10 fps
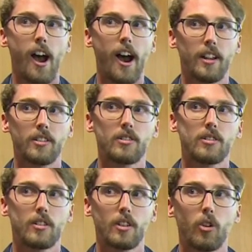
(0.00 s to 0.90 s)
And
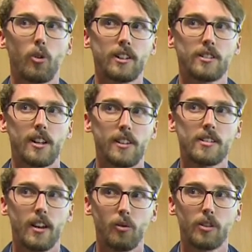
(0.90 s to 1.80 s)
on questions like
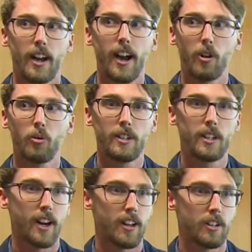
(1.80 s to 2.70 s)
this, I wonder how we
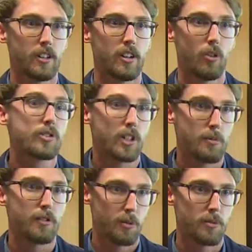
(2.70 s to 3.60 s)
can, also
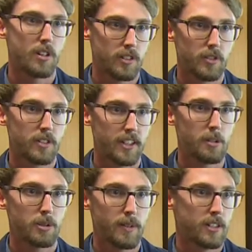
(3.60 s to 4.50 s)
coming from a civil society
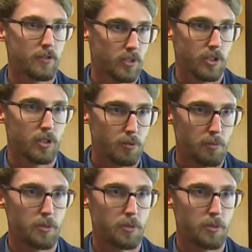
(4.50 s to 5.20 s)
perspective or social movement